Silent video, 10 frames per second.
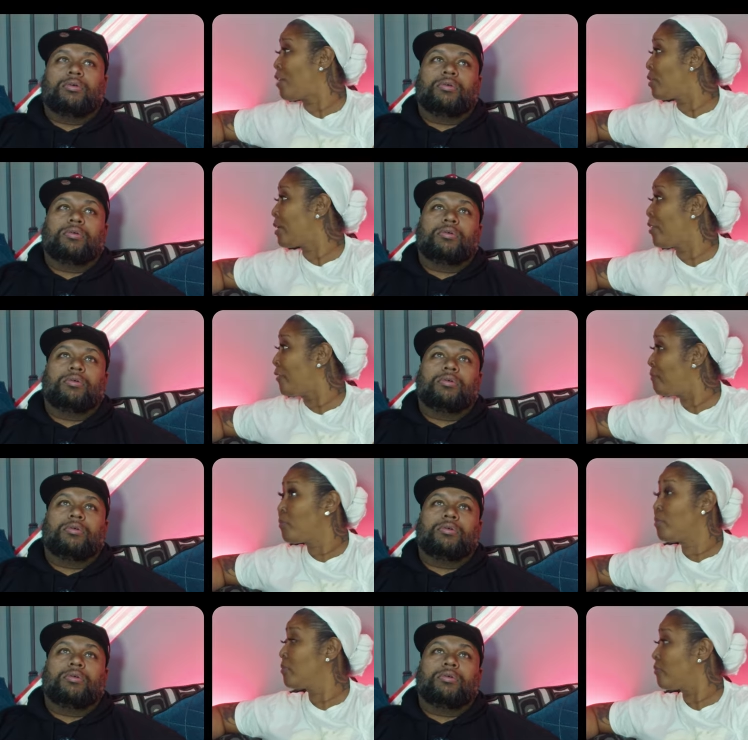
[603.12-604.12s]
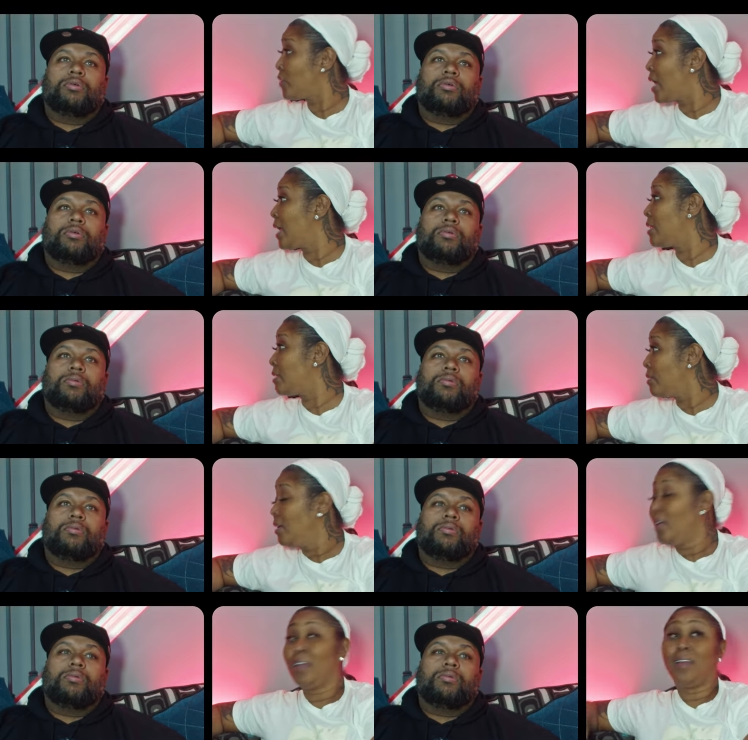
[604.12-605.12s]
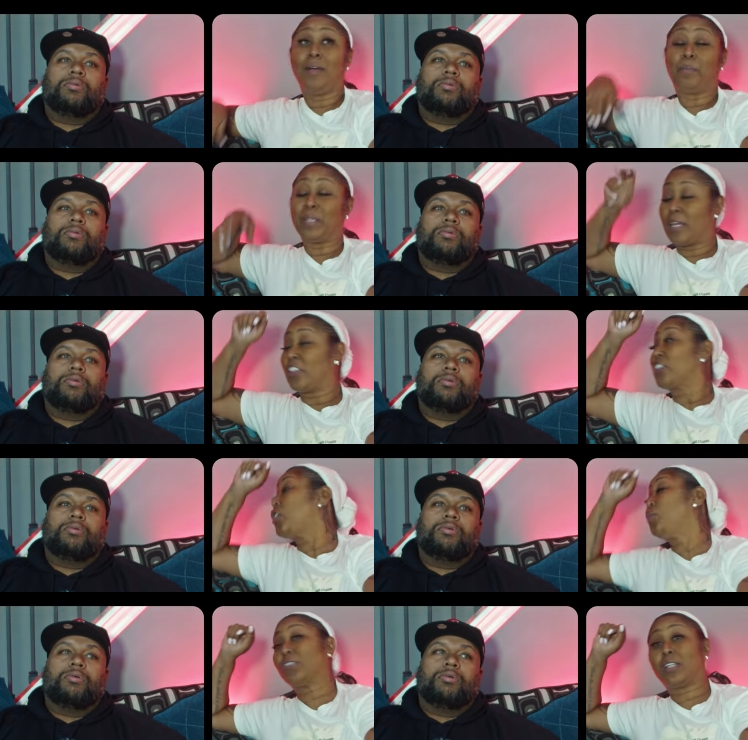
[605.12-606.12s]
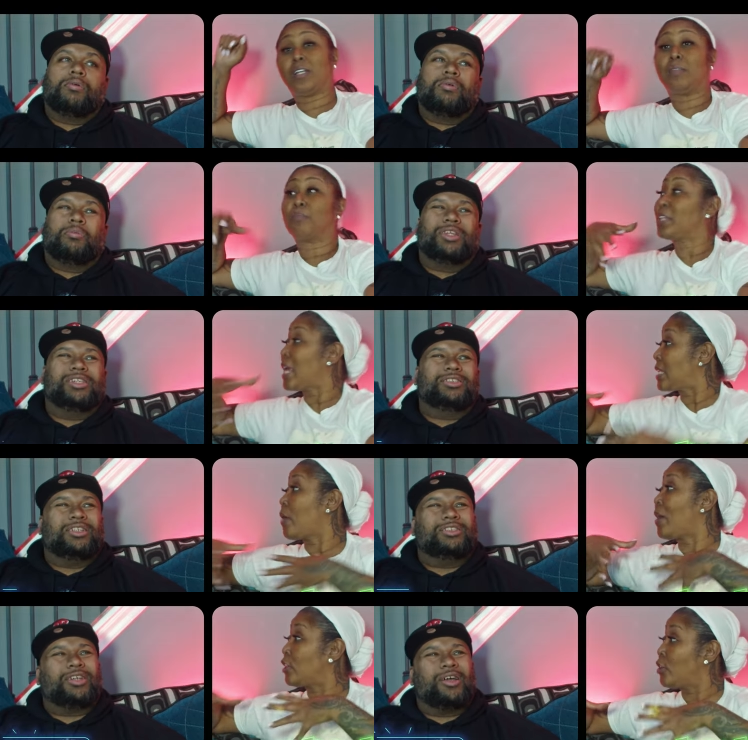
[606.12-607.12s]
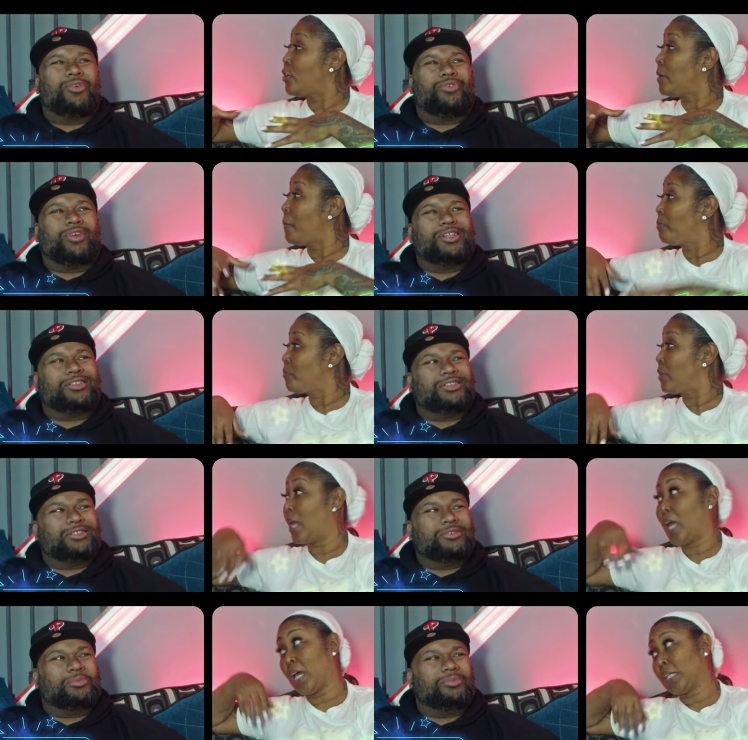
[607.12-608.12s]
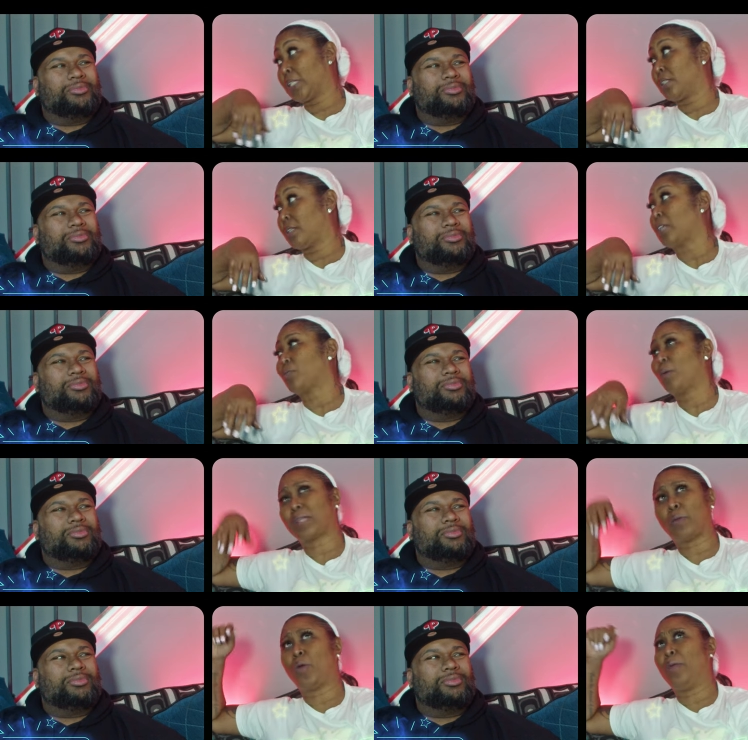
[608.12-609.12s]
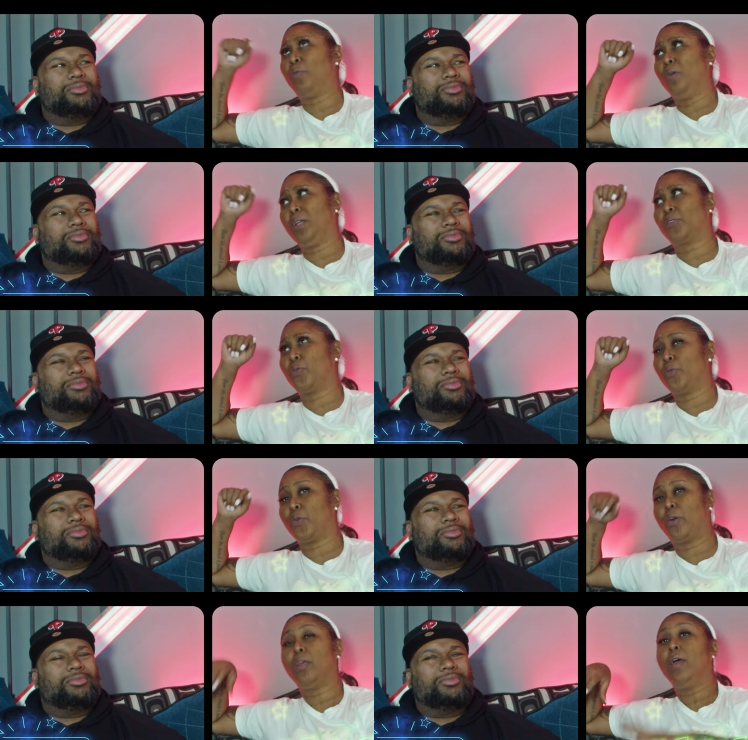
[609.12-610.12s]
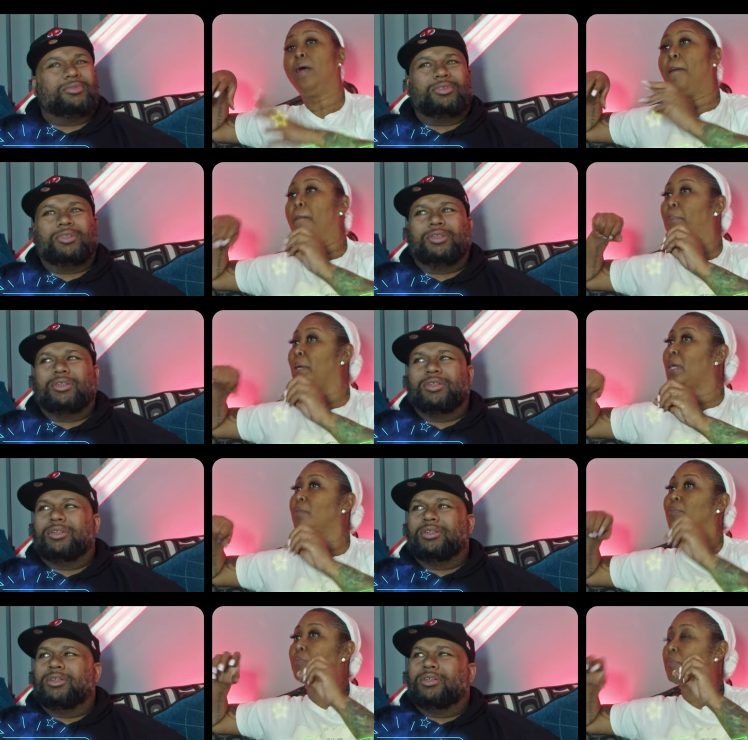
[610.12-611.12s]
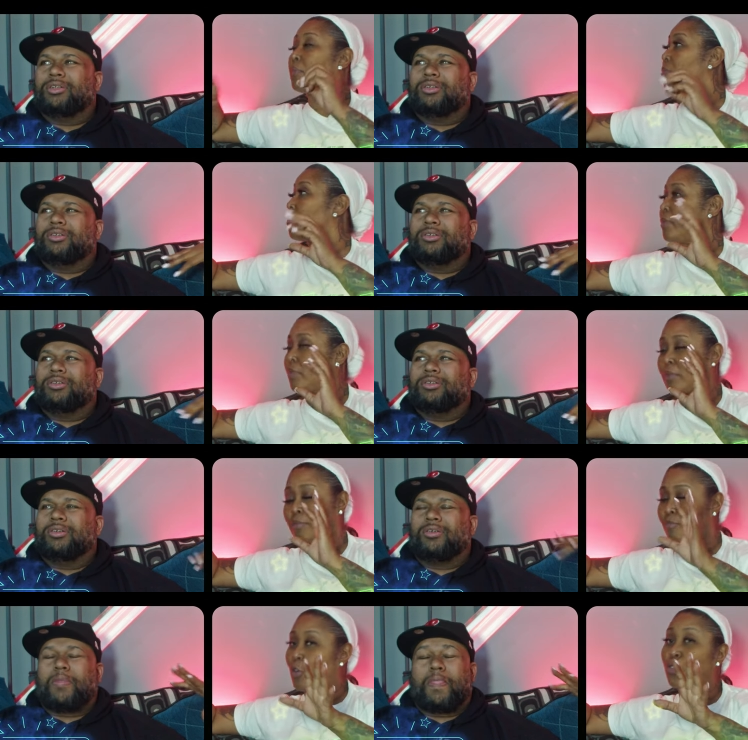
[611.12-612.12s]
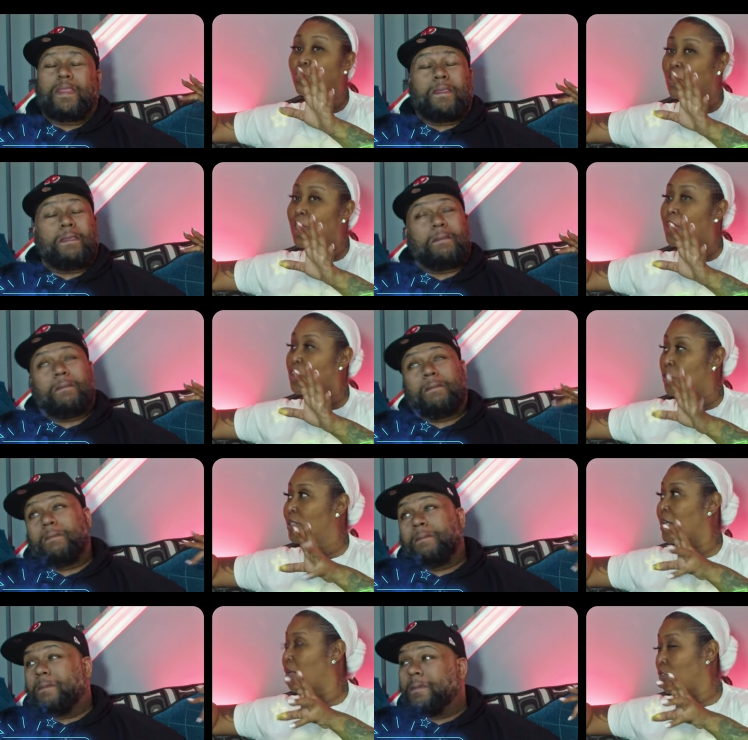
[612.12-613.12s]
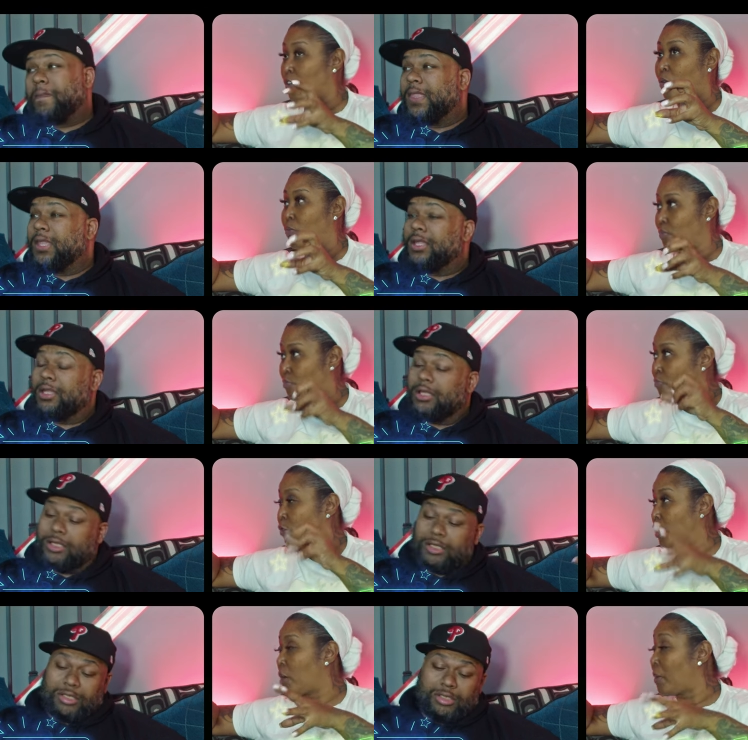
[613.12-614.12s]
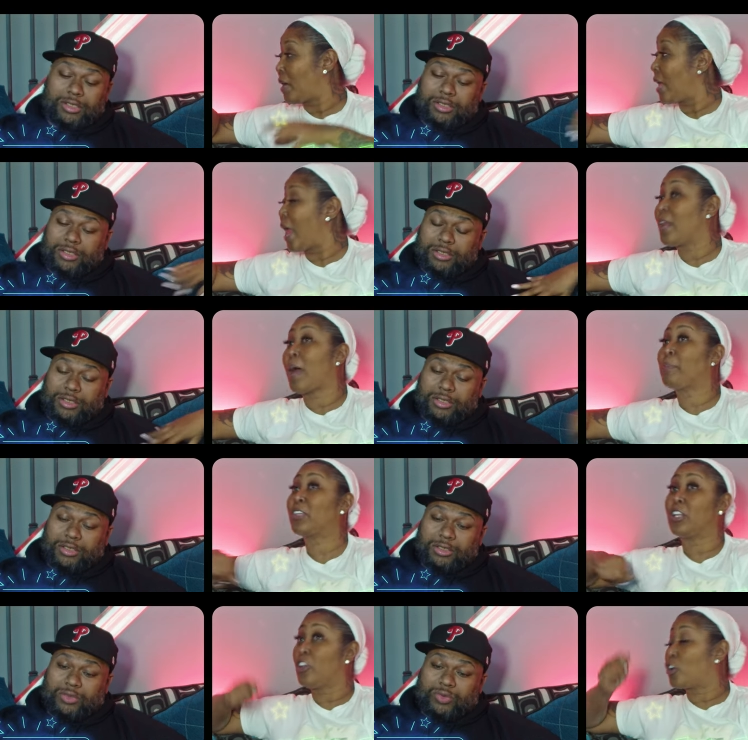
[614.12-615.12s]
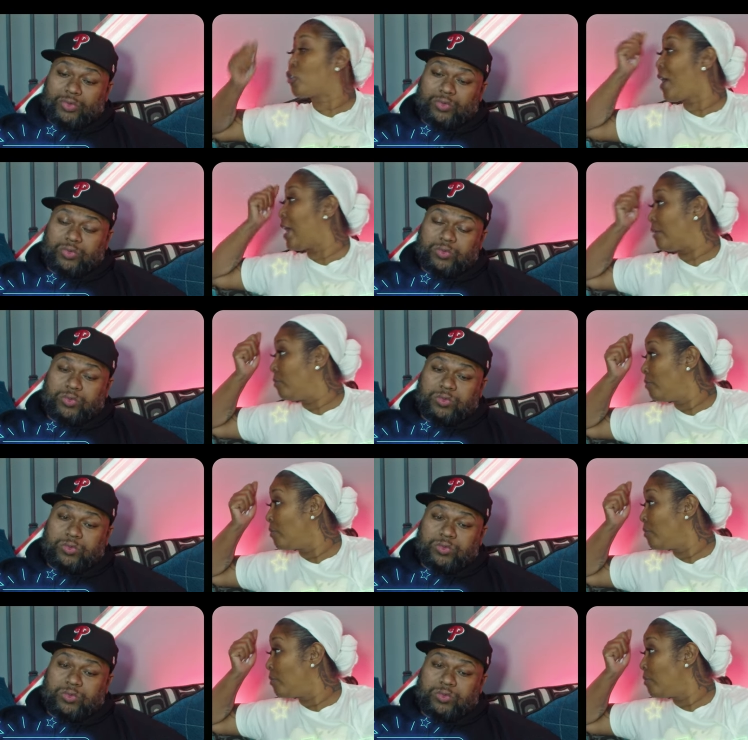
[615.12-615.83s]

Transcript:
Speaker 1: I don't give up. Flying. But yeah, the show was good. But that's how these I learned. friends. Yes, that's why I was like, "Wait, what is going on?" But those were the kind of shows that I, you know, really caught my eye. And I'm sitting there crying